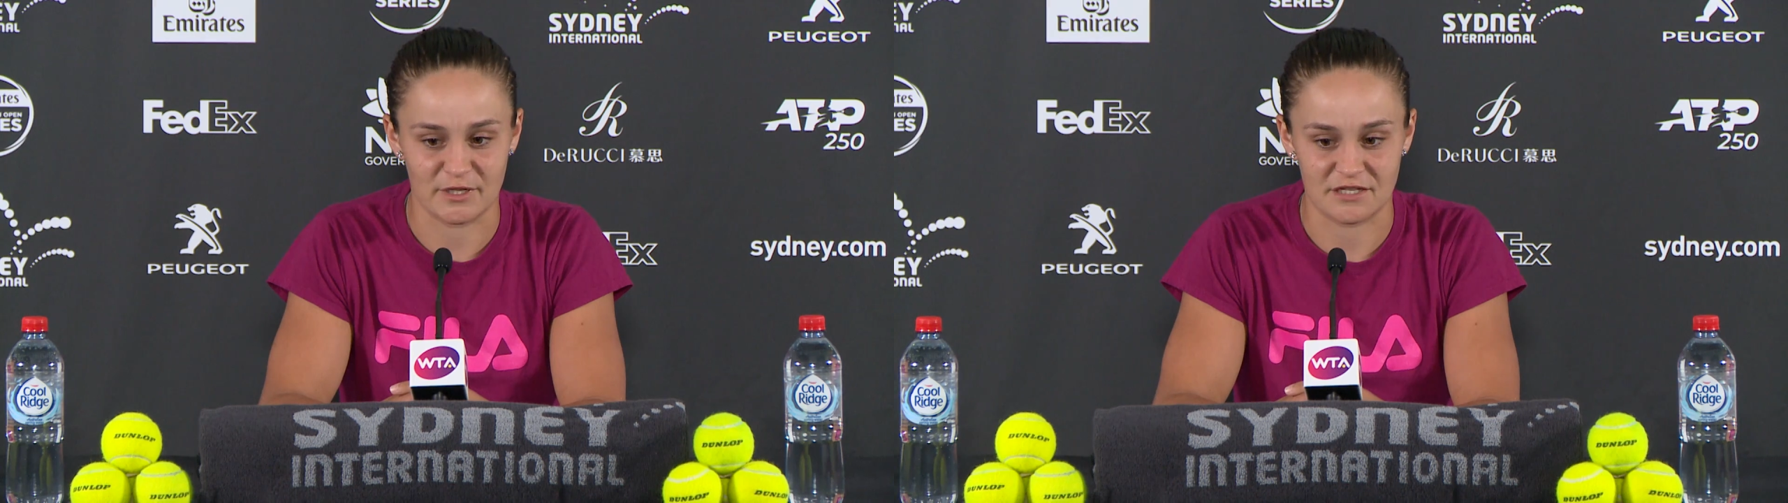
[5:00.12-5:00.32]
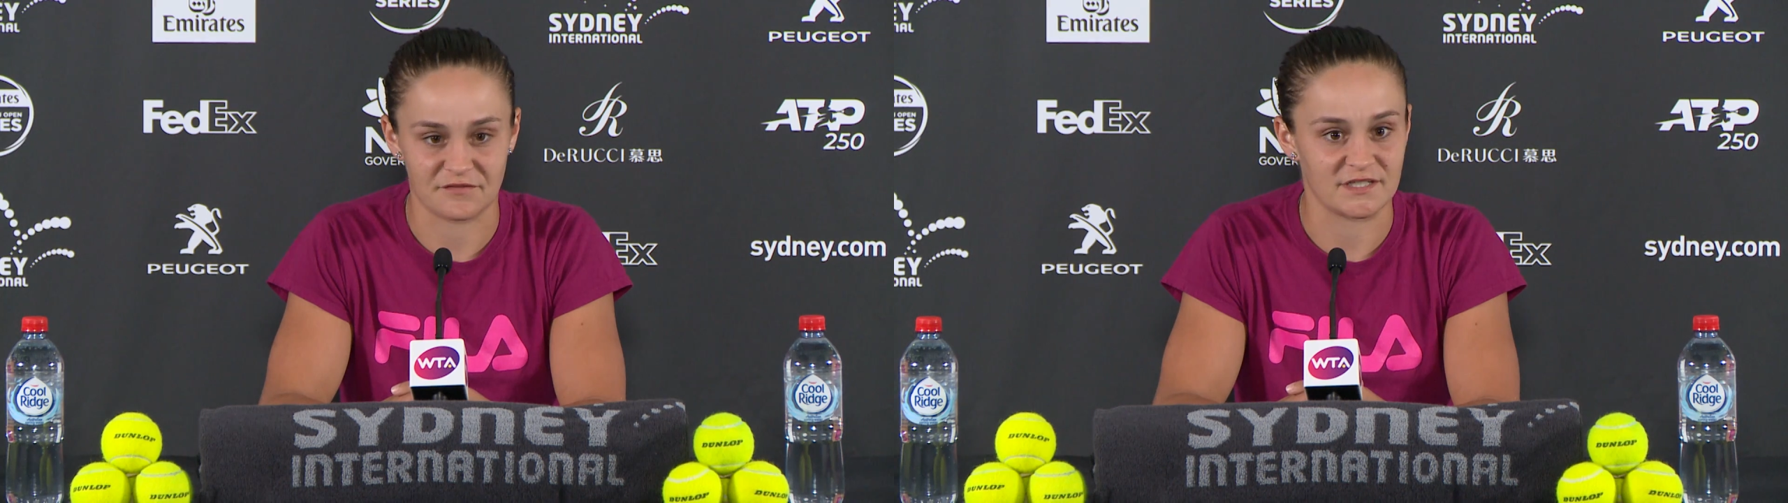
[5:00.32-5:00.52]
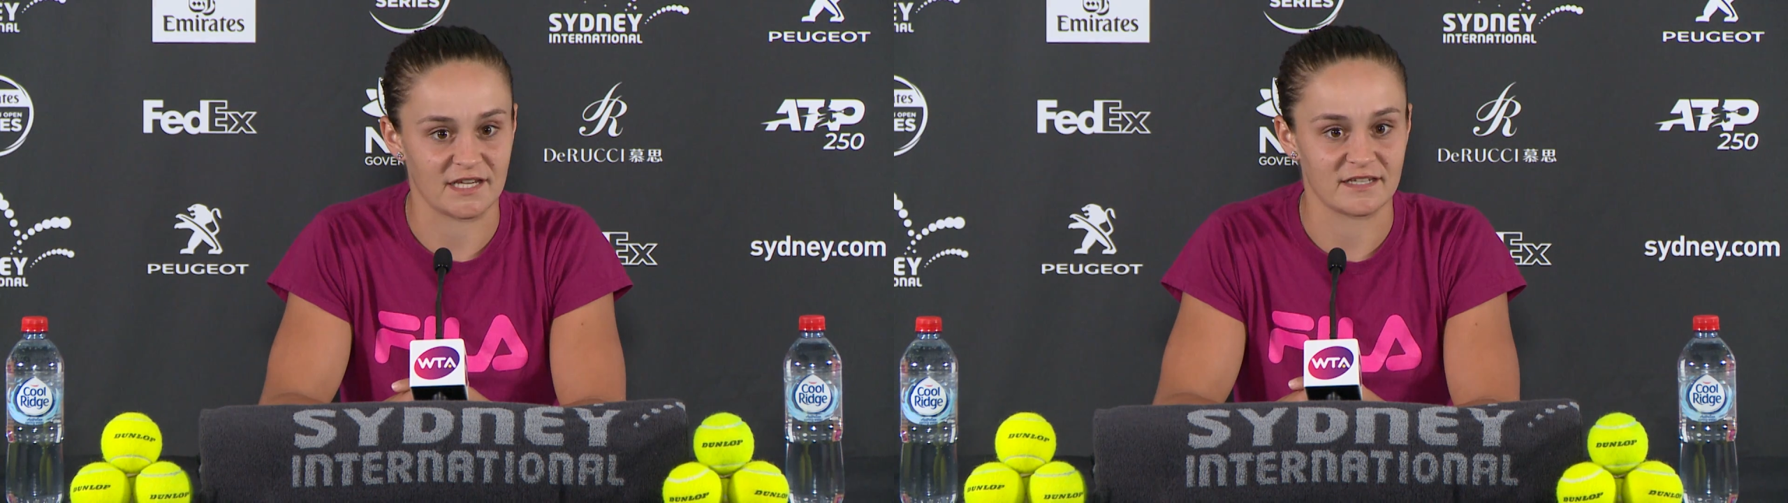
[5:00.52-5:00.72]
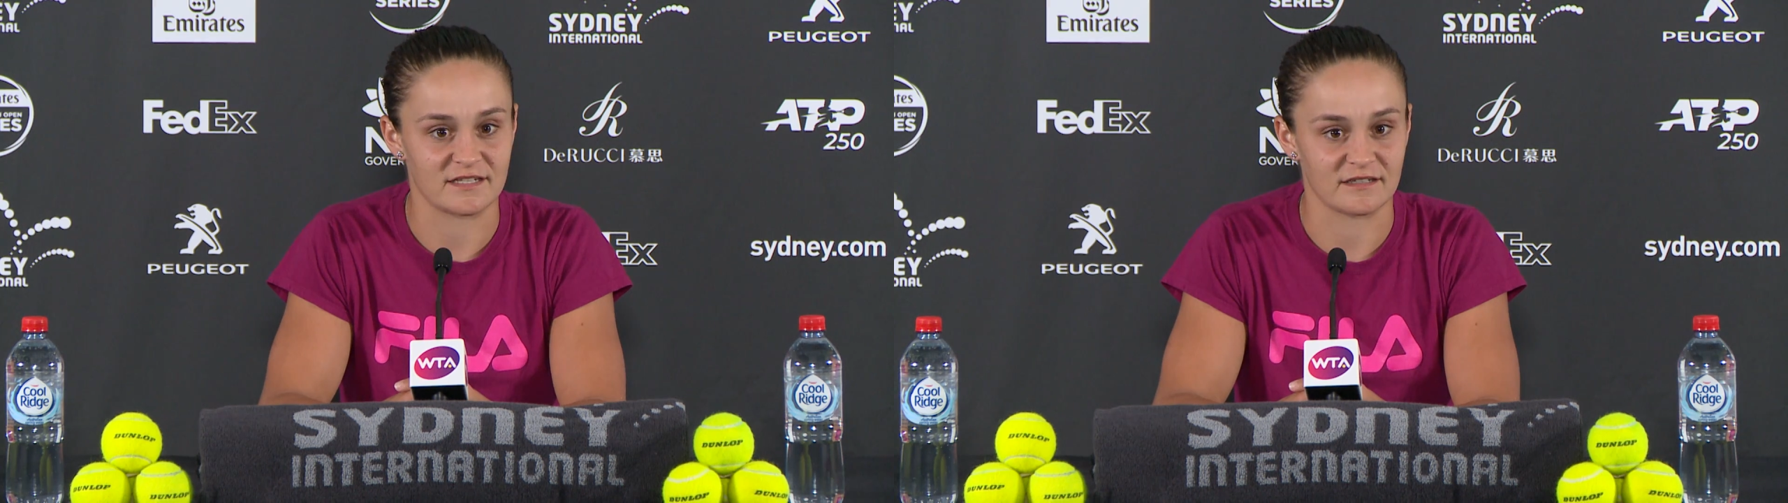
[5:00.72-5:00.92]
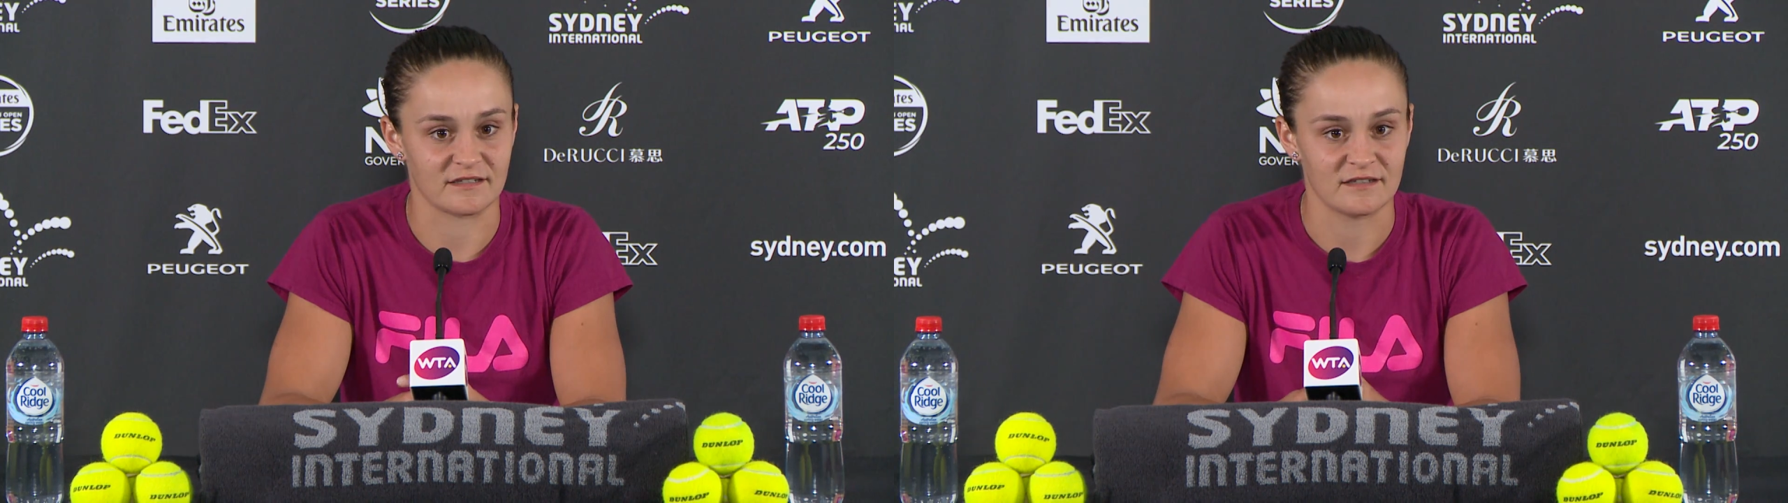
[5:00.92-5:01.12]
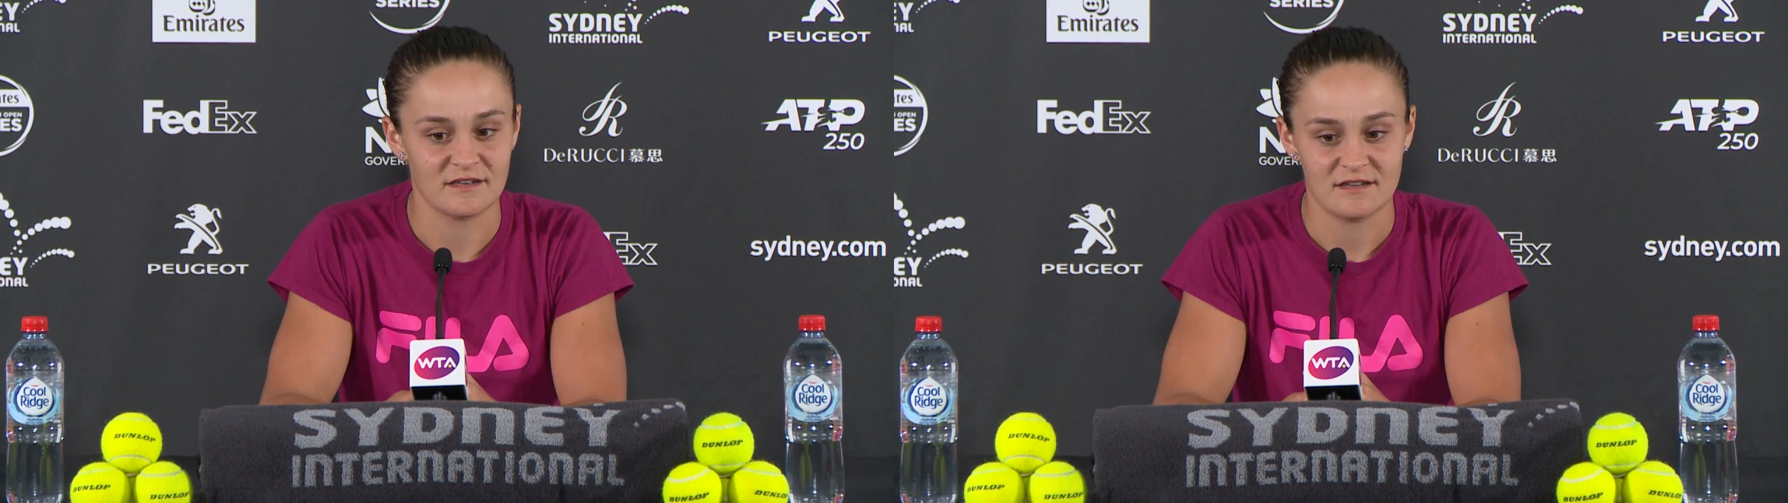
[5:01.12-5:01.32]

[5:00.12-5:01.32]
myself a day to